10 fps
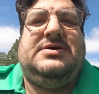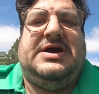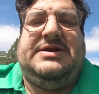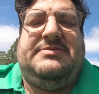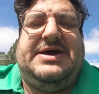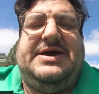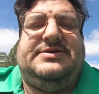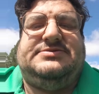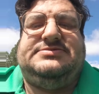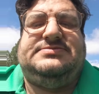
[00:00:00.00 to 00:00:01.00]
And a
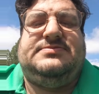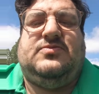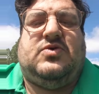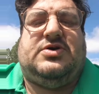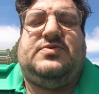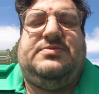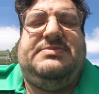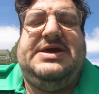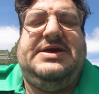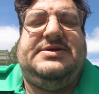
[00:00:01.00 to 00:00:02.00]
man worked with
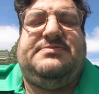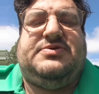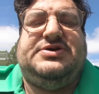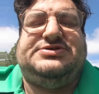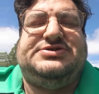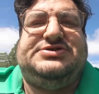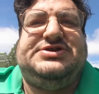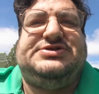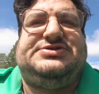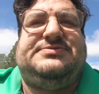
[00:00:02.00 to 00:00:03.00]
me in the prison
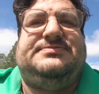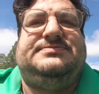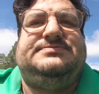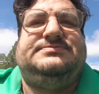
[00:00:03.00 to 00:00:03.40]
system.